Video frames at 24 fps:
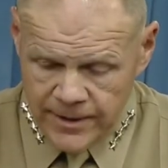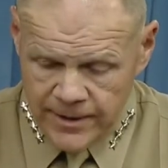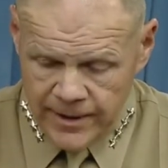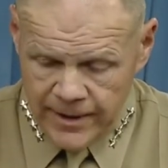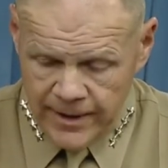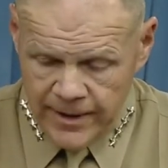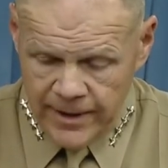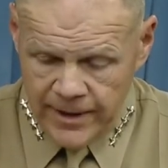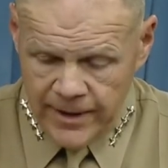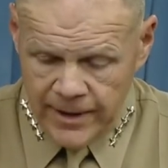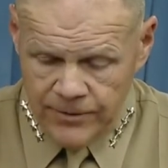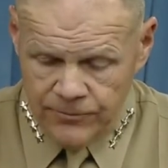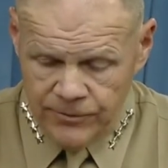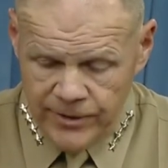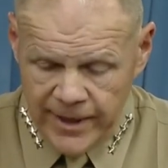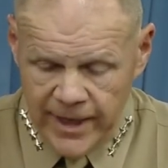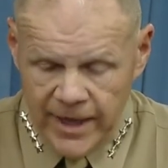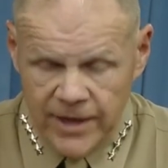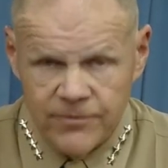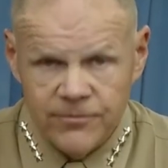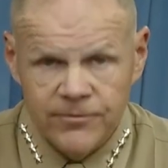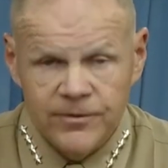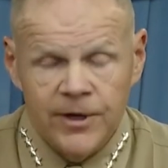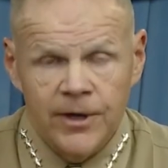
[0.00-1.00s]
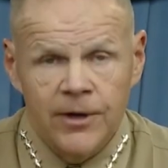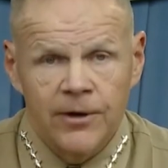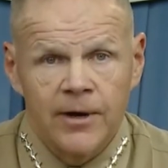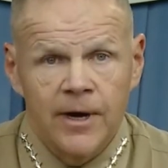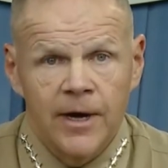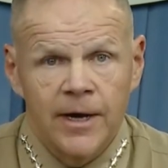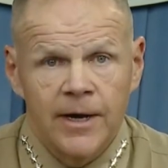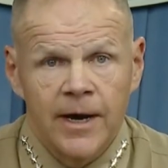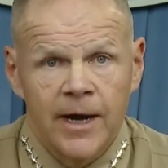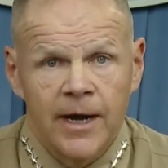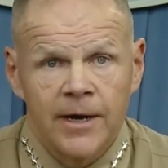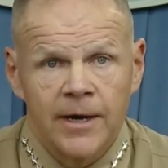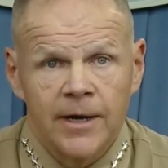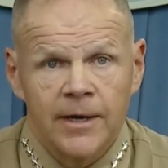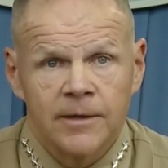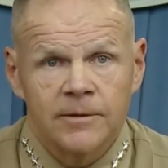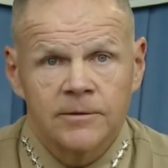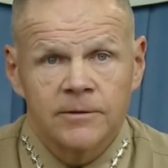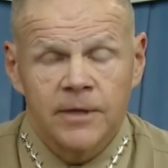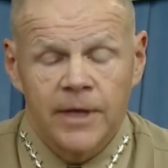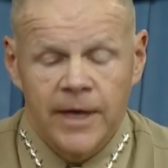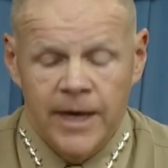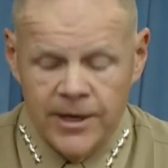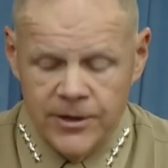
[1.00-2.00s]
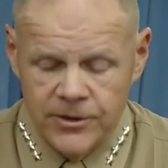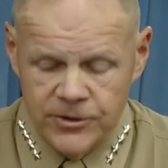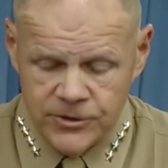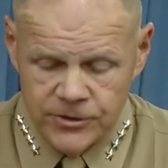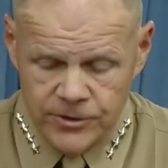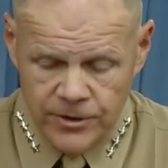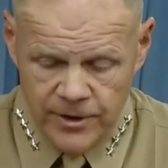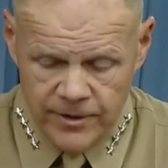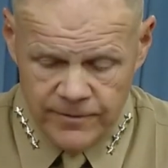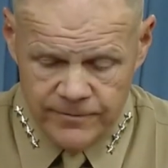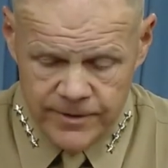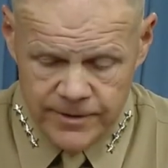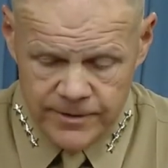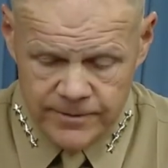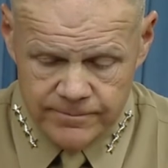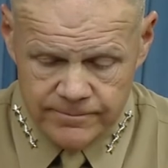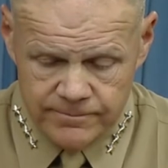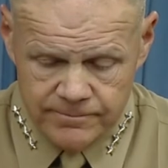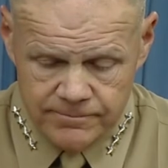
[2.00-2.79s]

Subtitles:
and we got to figure out how to solve it.